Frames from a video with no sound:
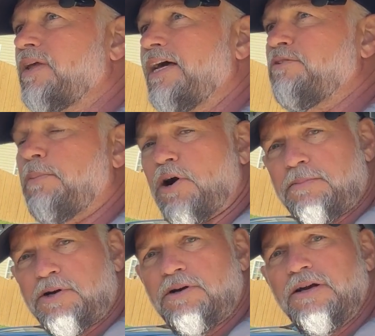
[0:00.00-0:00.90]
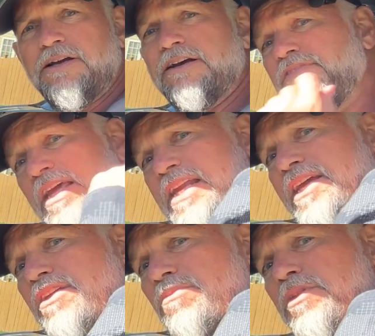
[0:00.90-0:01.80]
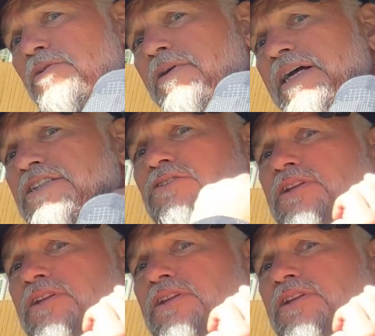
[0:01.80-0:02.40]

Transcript: at the barber. If they nick you with a razor,